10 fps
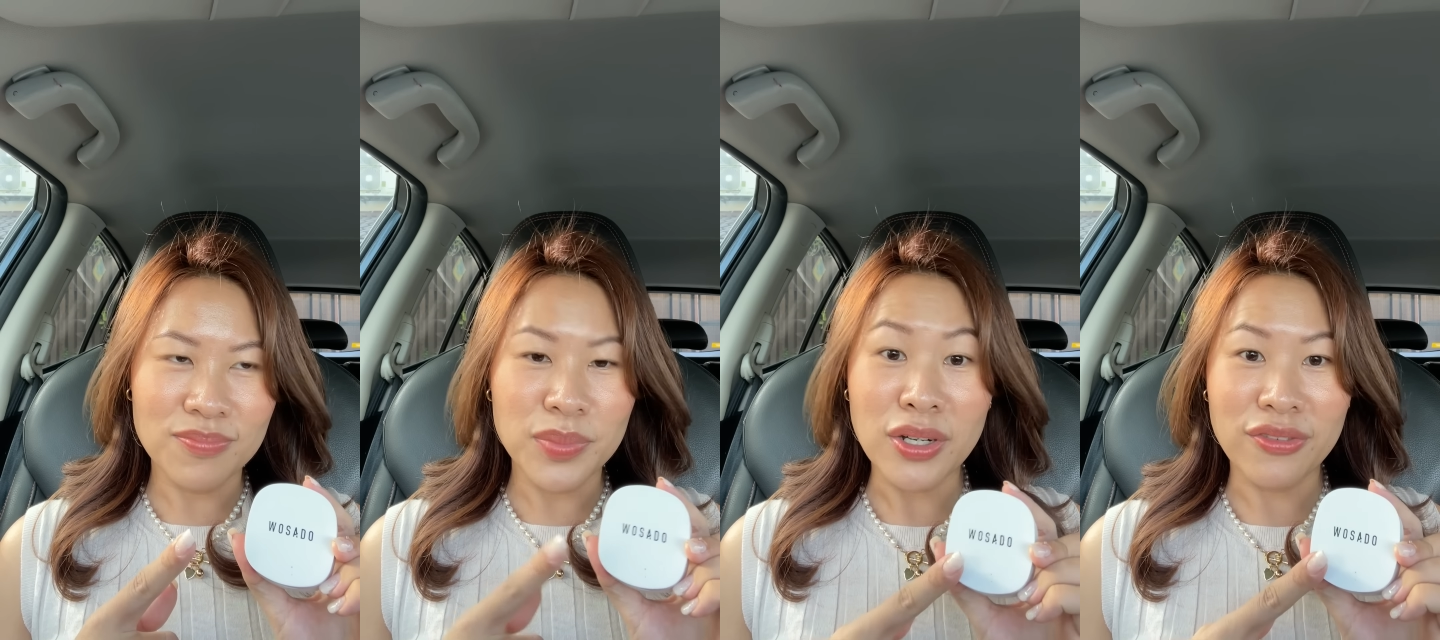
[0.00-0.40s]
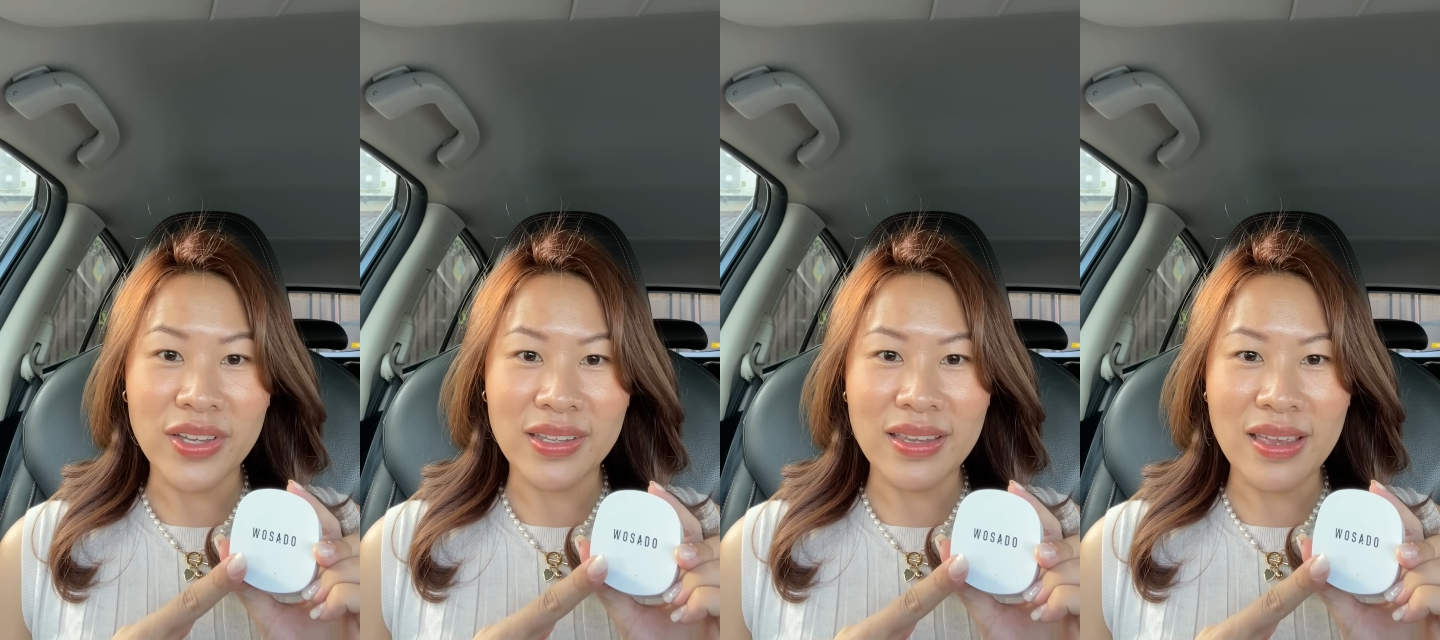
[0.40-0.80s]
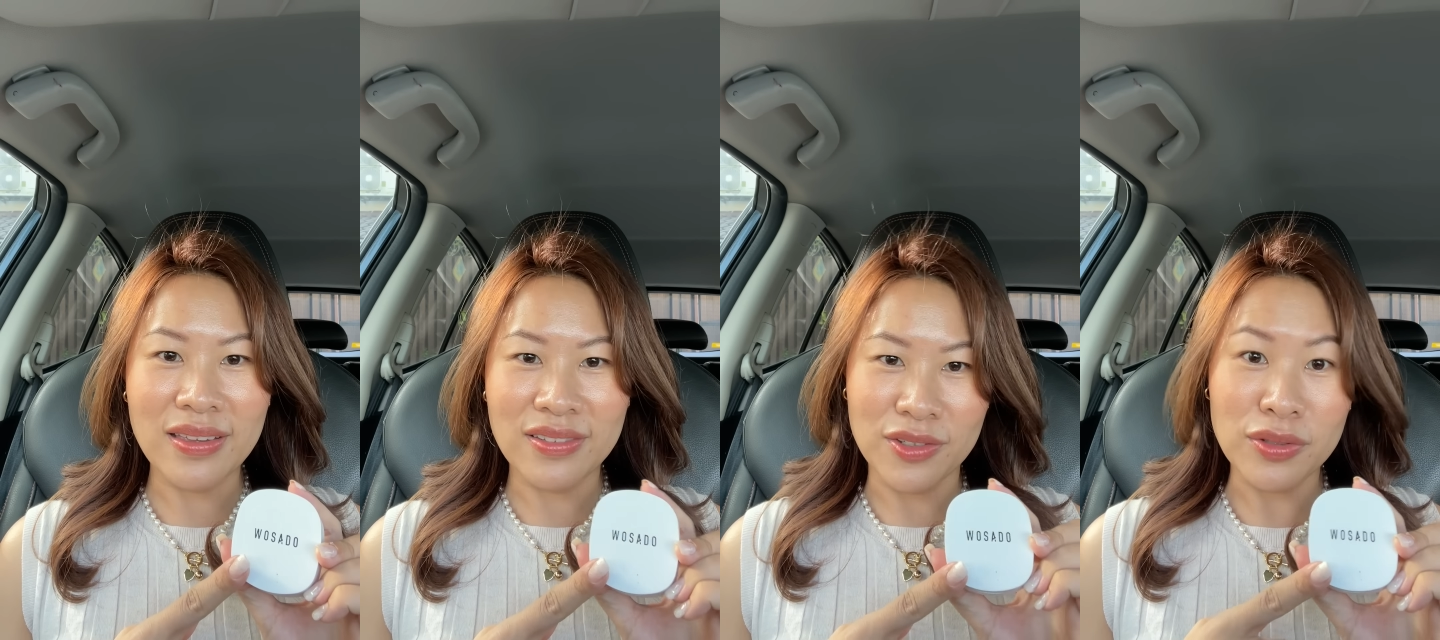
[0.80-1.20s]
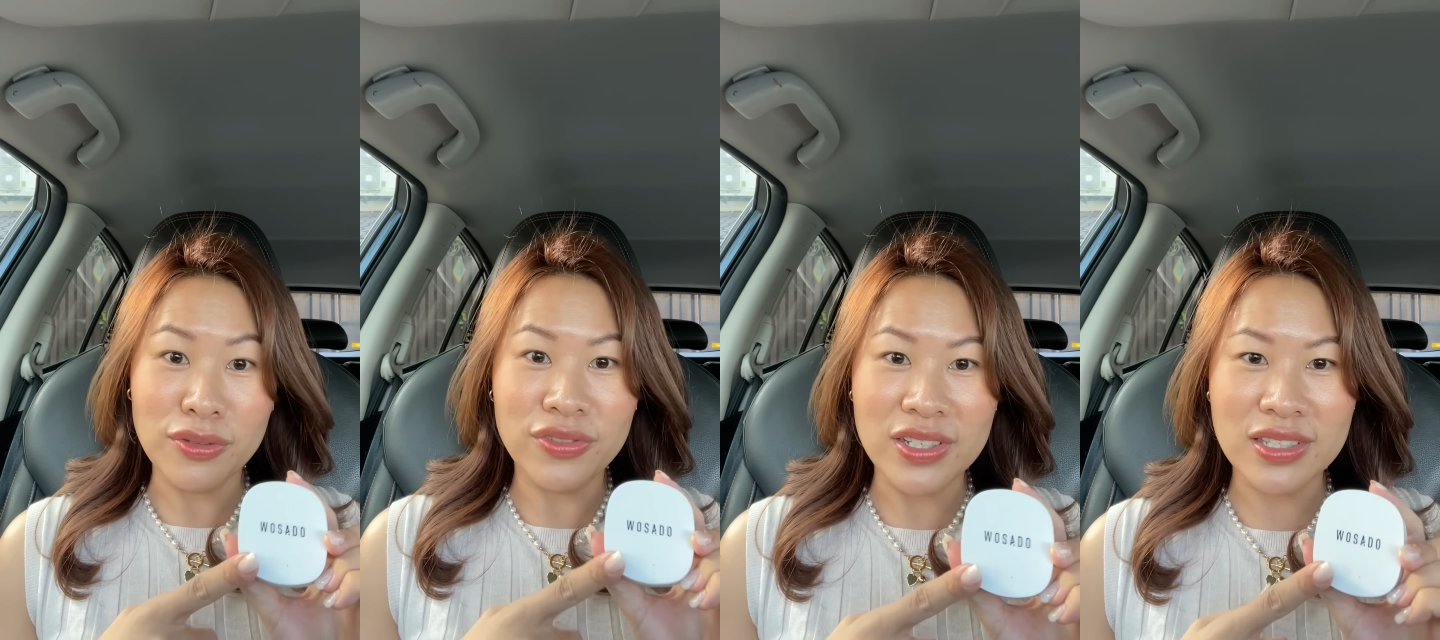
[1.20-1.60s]
perfect, you know, the
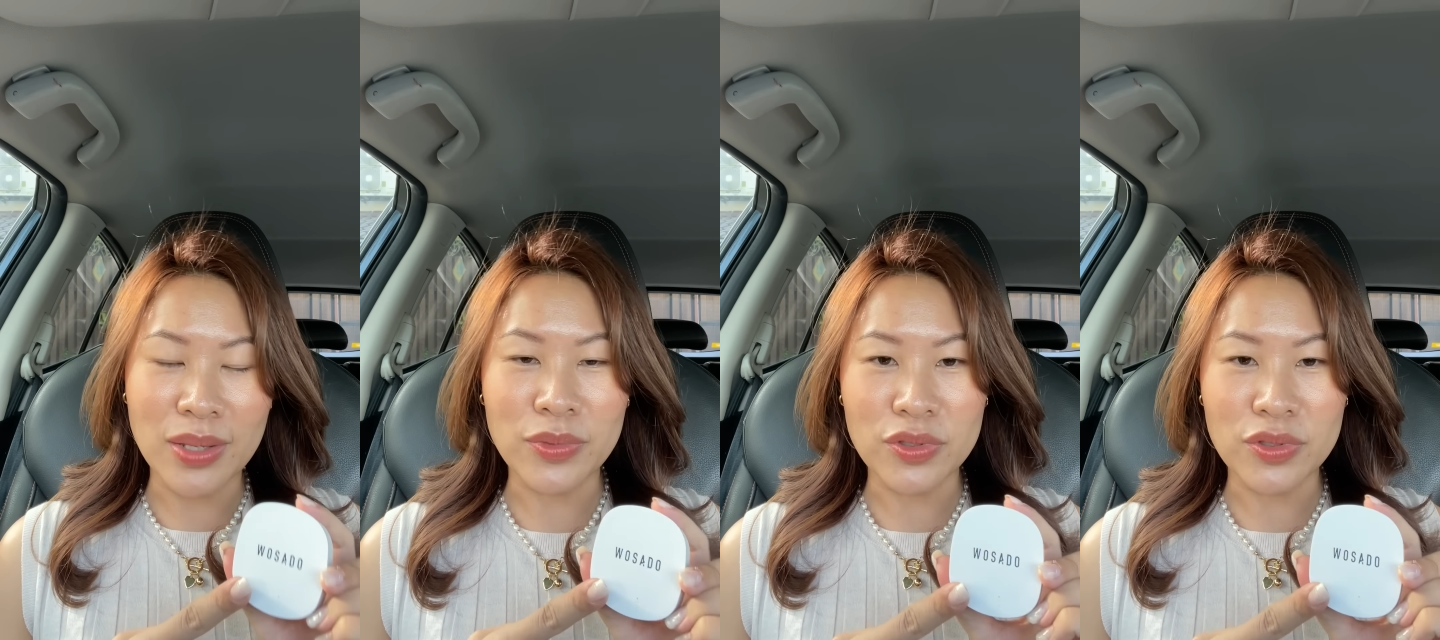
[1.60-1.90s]
first time you